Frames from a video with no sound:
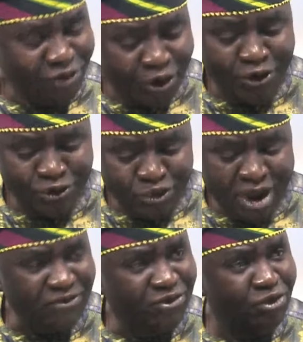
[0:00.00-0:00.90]
So
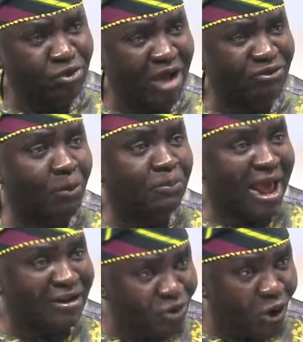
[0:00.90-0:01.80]
you have to, you have to
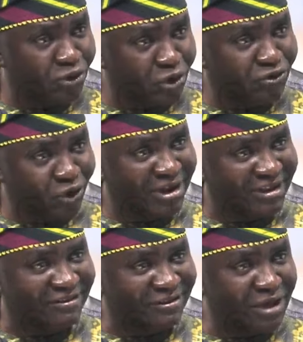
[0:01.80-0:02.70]
plan your, your
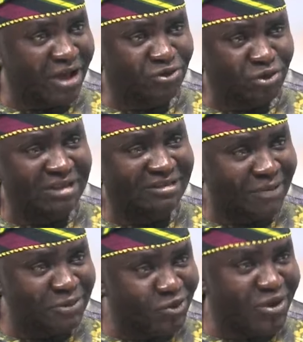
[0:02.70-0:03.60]
journeys. You have to
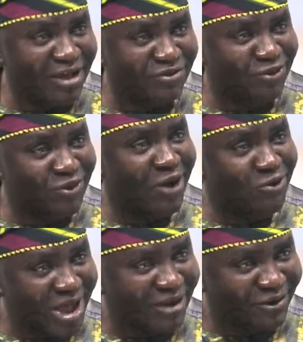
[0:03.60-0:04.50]
determine where to go
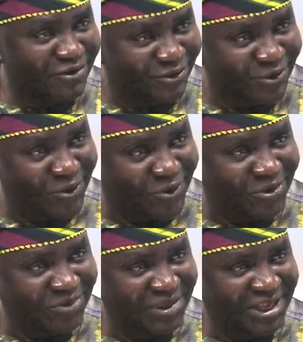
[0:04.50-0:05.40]
and where not to
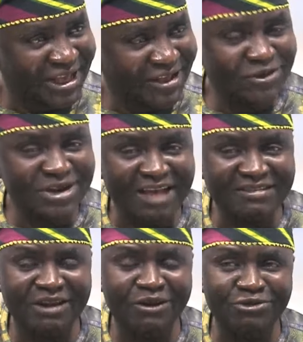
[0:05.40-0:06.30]
go. So
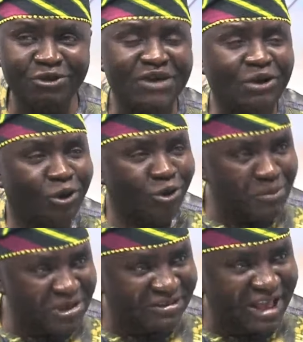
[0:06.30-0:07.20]
there's a lot of
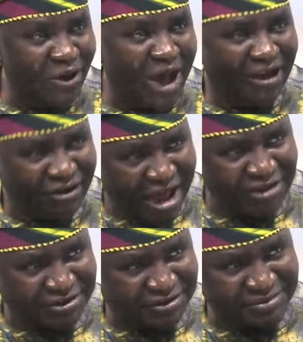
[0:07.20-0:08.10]
economics now
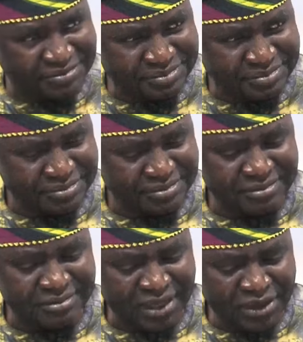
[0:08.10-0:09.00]
around,
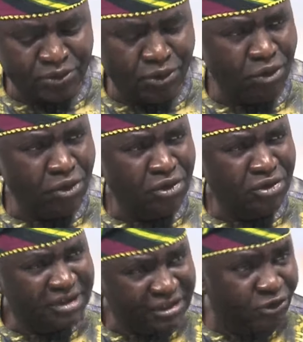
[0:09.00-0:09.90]
you know,
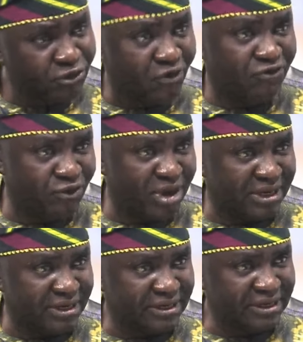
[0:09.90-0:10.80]
the use of
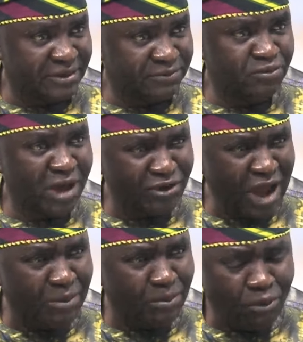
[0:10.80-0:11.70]
fuel. People
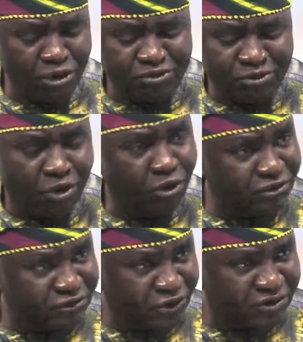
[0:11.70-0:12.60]
are now much
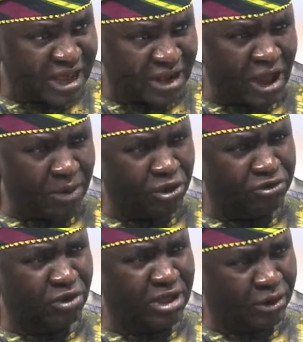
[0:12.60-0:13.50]
more conscious, they are now
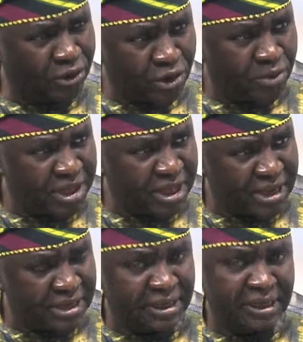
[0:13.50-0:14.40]
much more
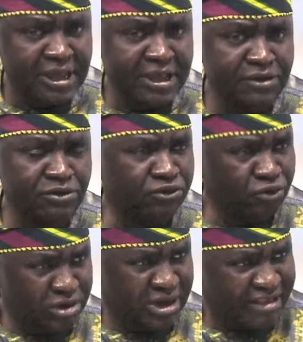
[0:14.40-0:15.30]
economical. You
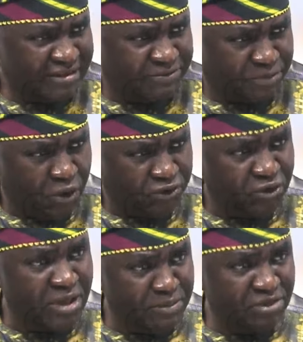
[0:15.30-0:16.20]
know, so that is
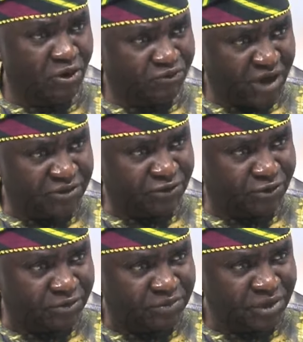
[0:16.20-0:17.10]
also a major
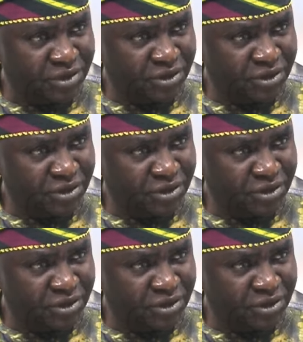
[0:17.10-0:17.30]
factor.